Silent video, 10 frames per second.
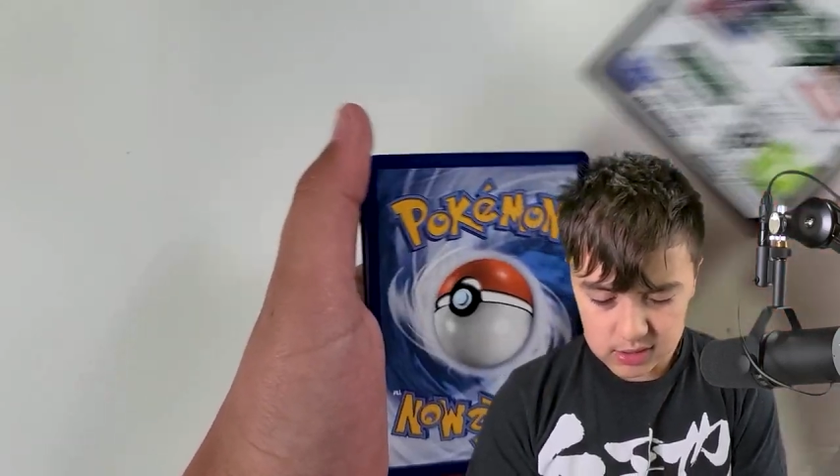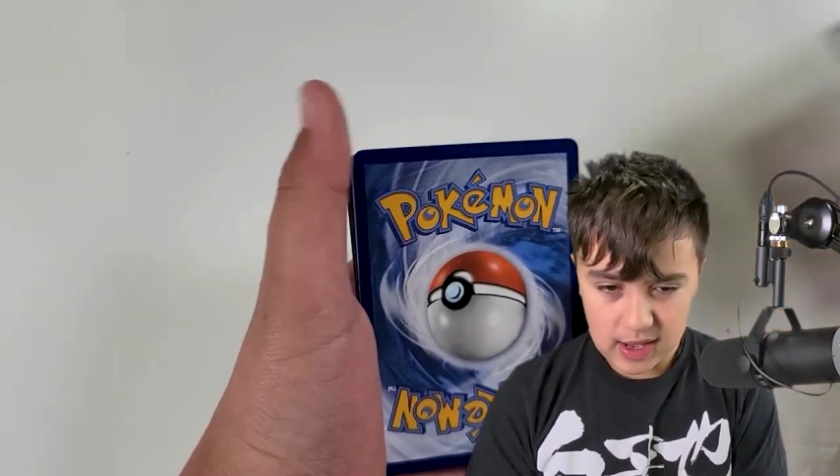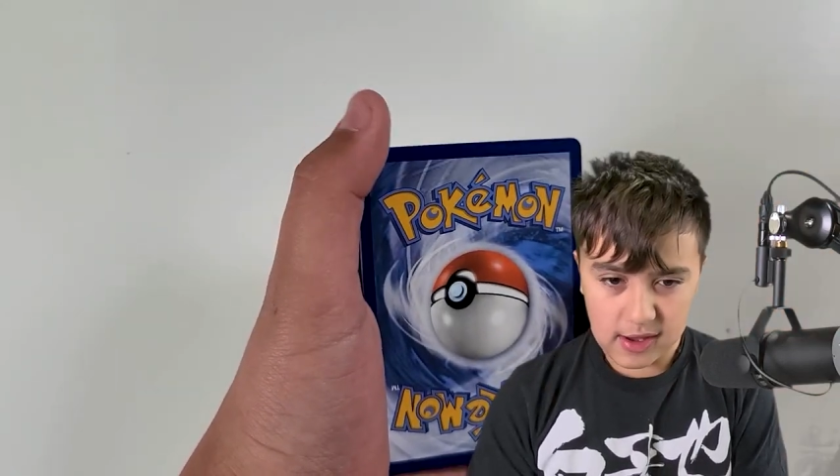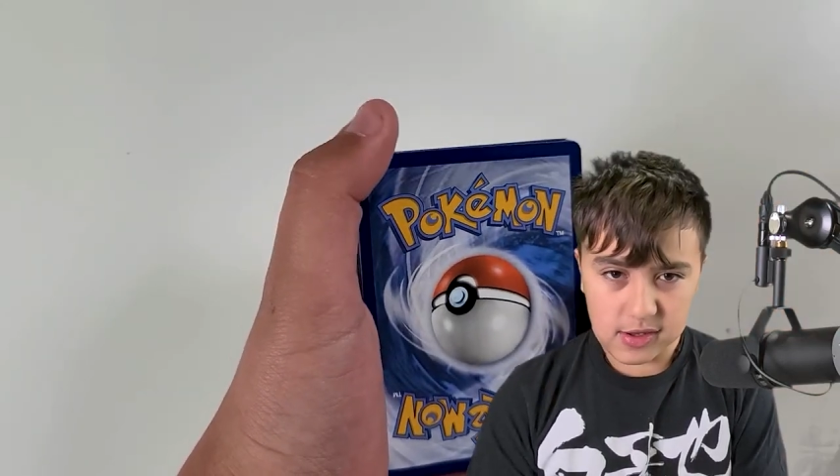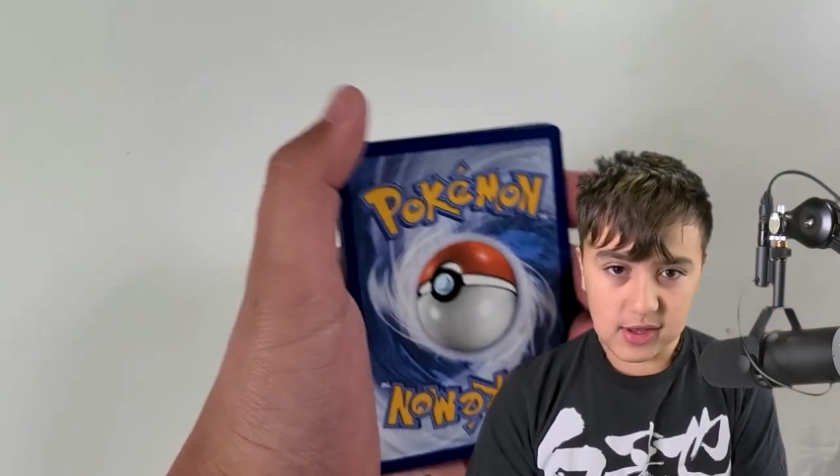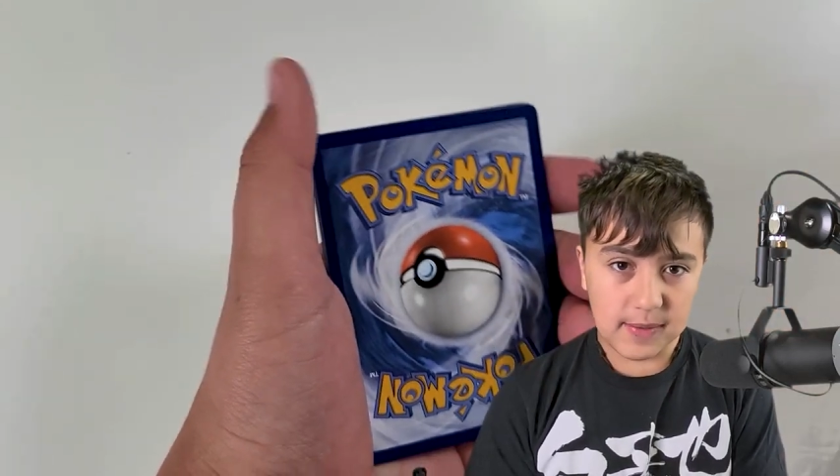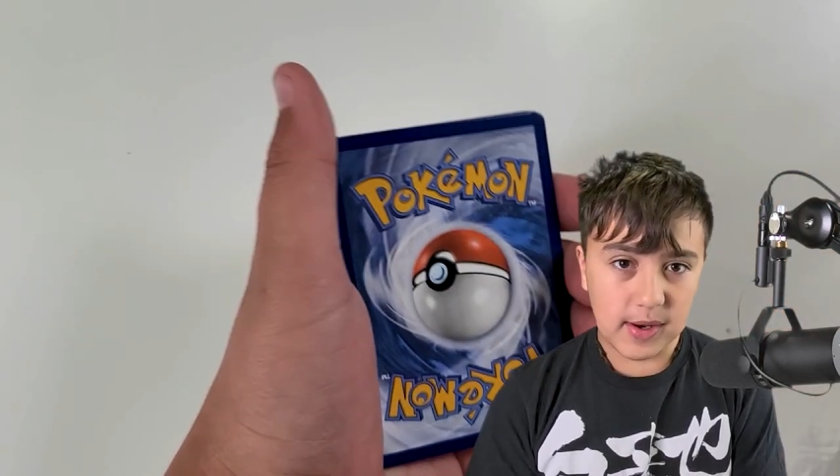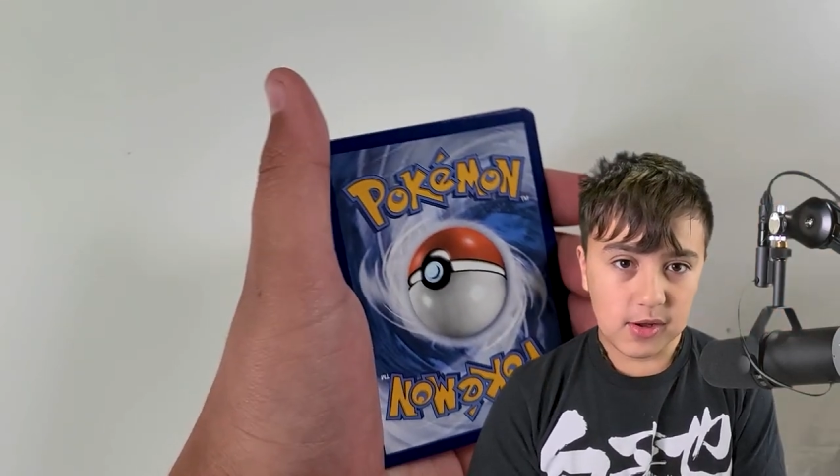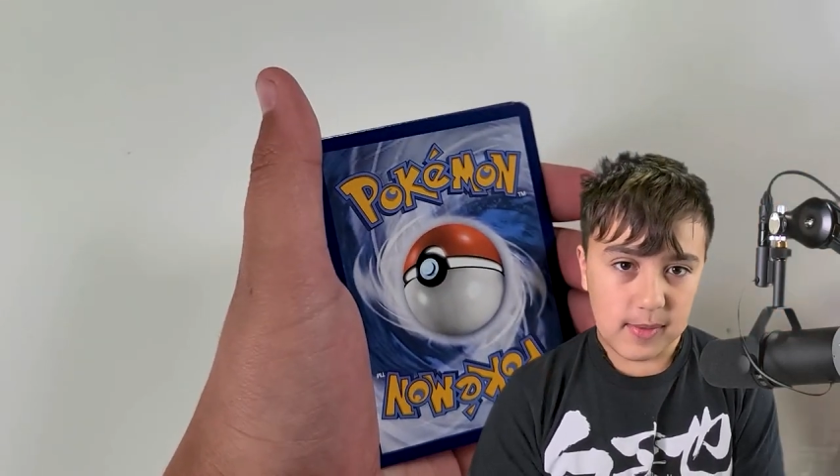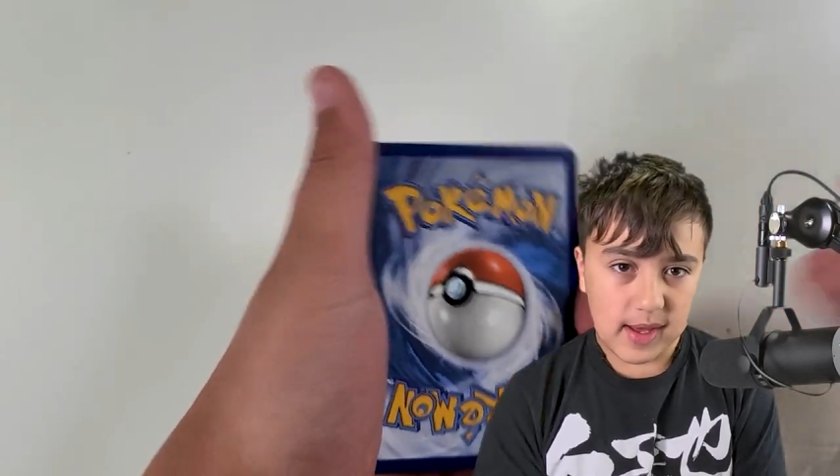How do you like
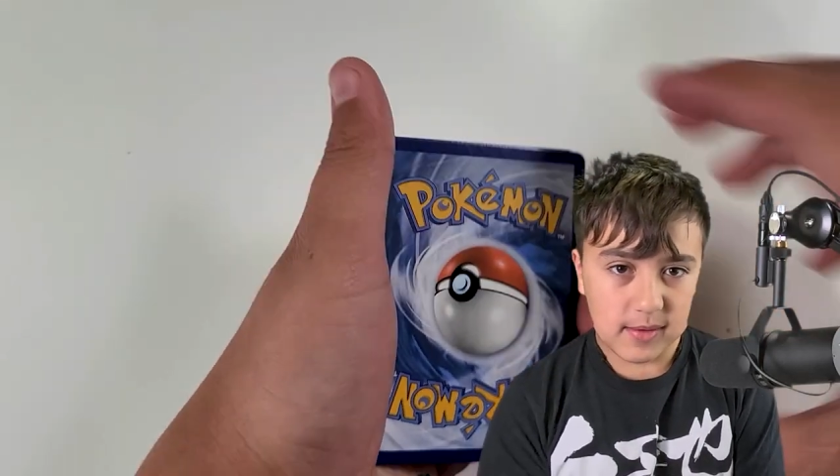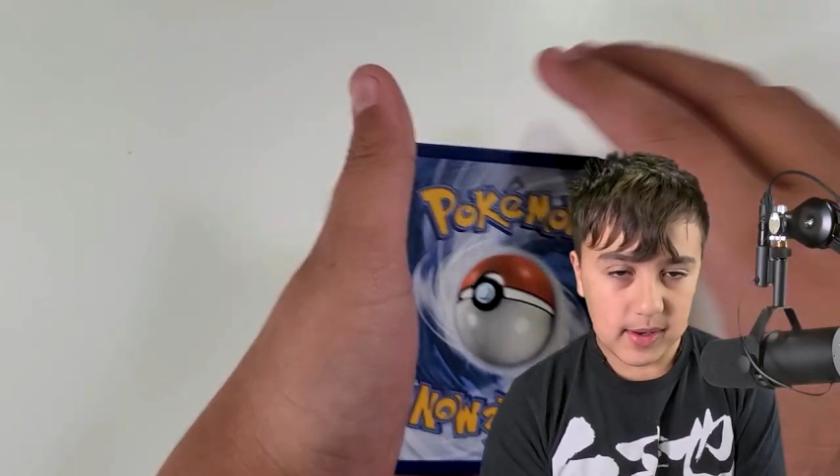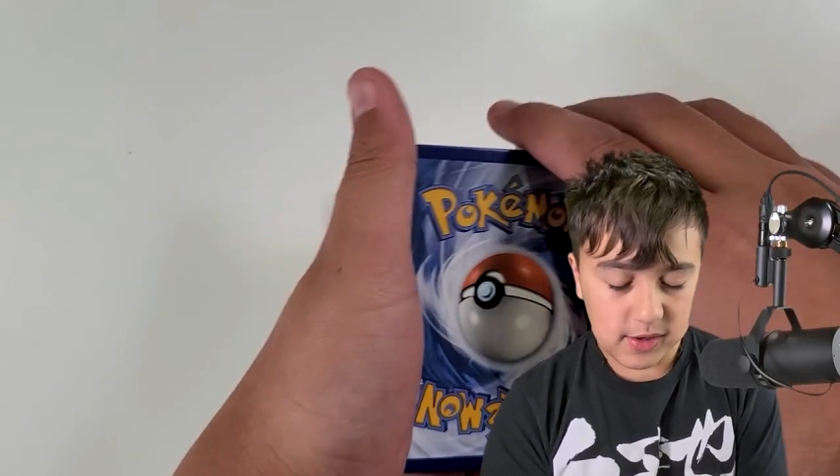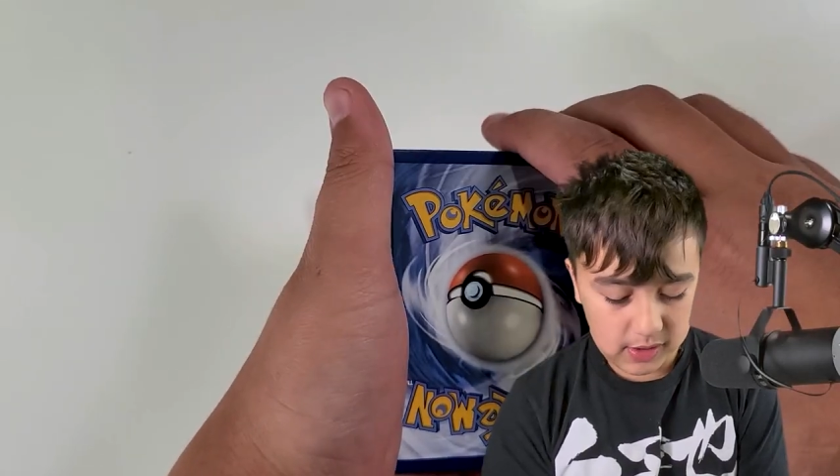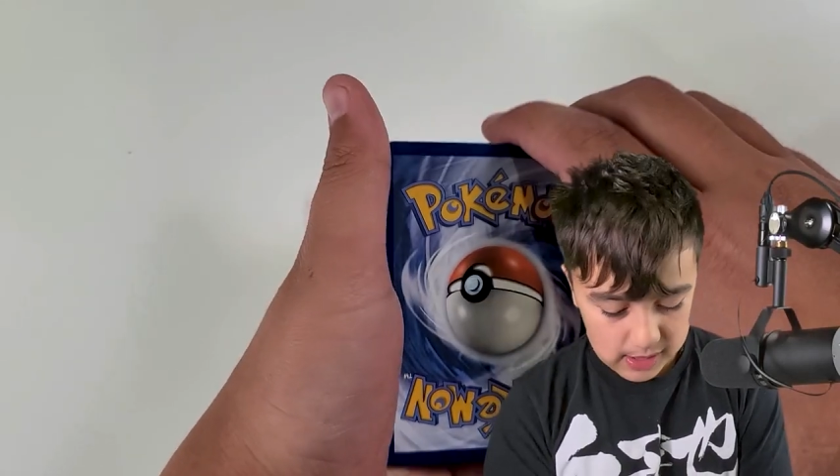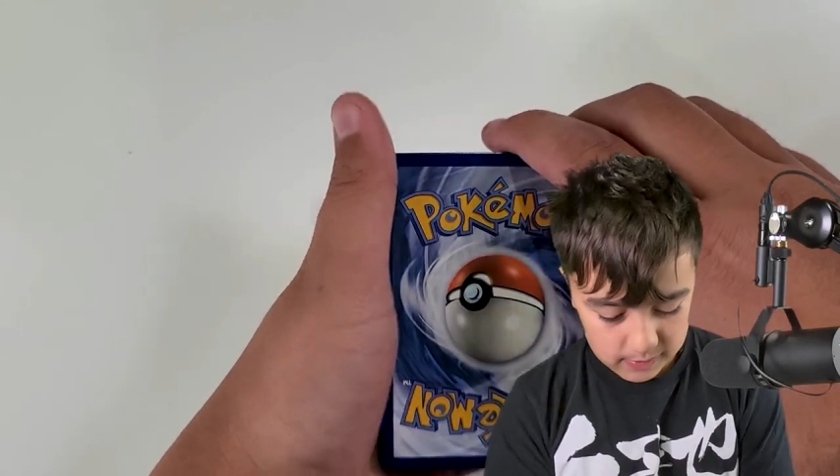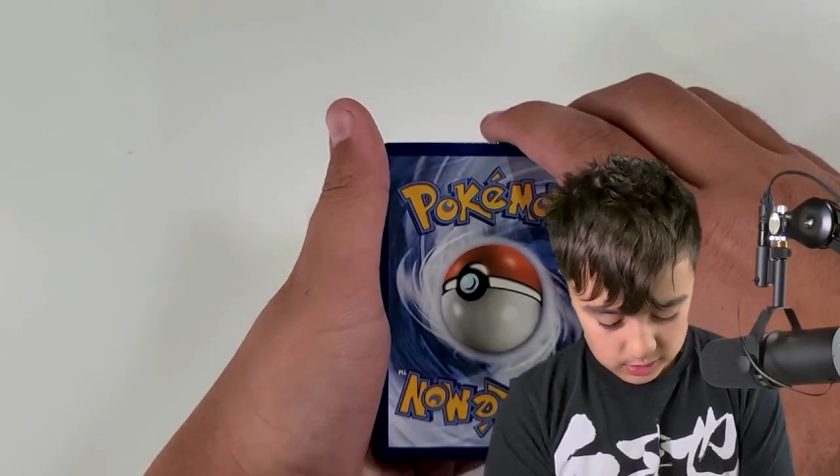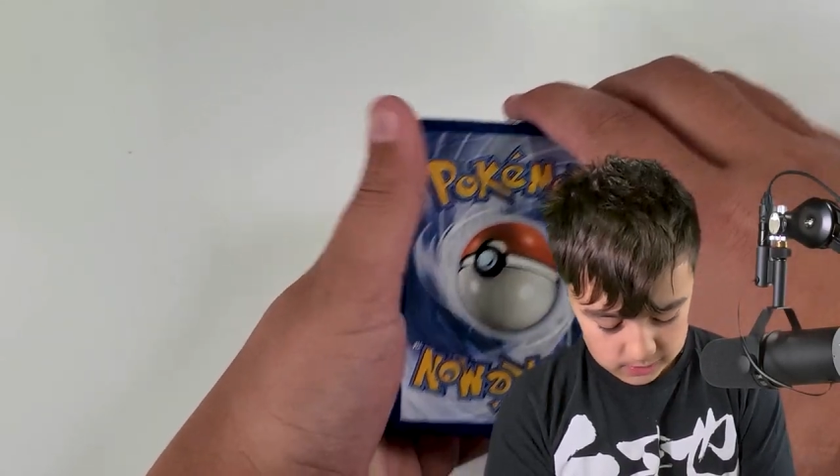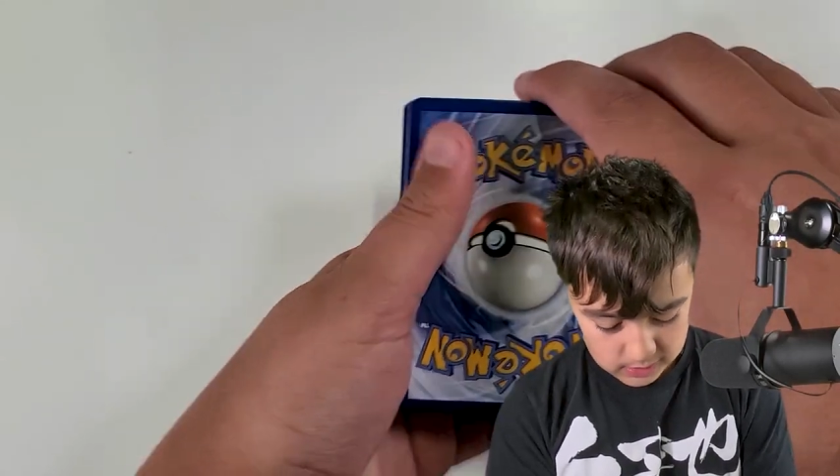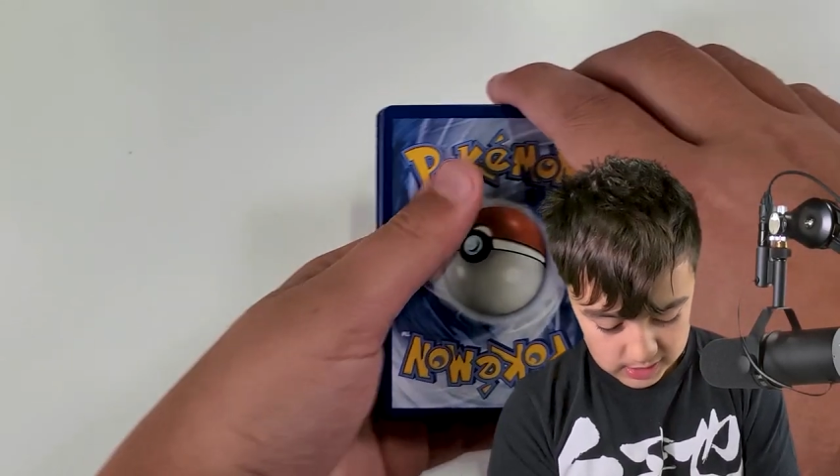my new mic and my new camera?